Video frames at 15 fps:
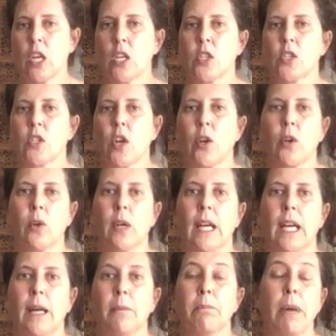so
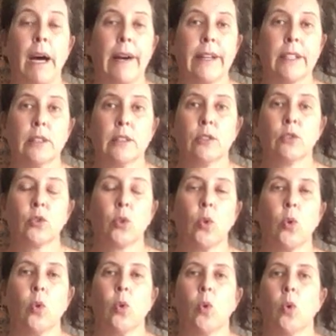piles
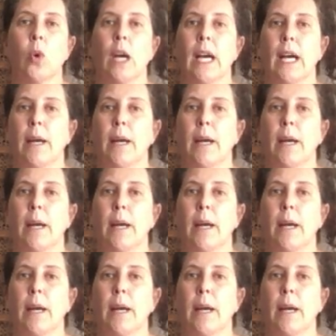or